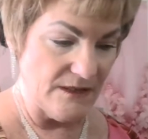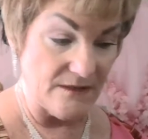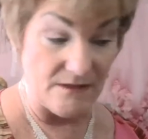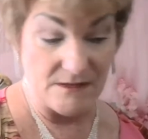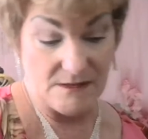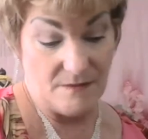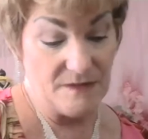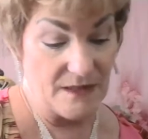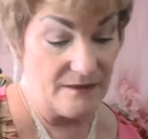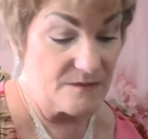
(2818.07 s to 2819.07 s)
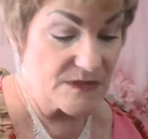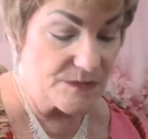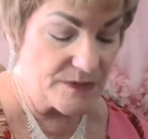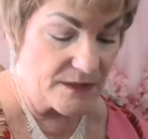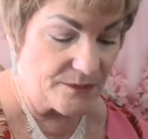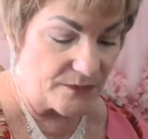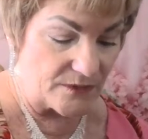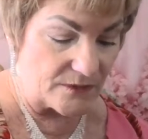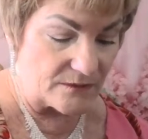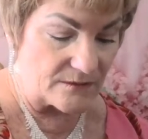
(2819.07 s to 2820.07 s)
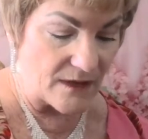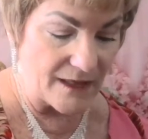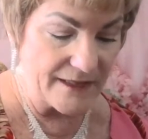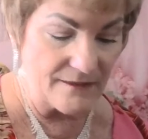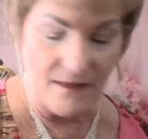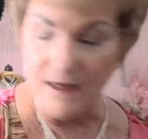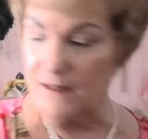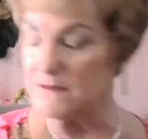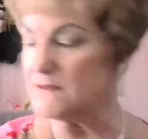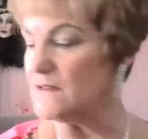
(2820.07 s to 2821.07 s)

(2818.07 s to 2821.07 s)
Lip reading: because sometimes people like that